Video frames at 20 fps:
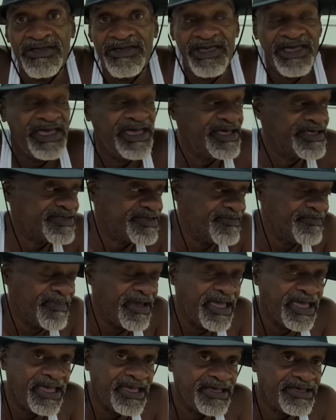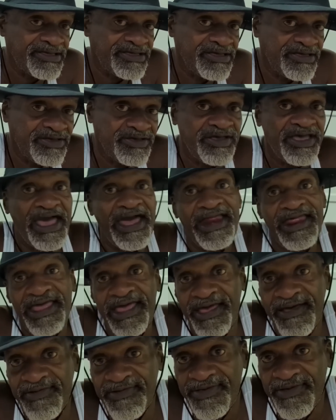To get some ass, you gotta
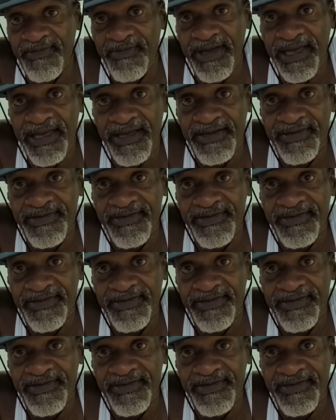give some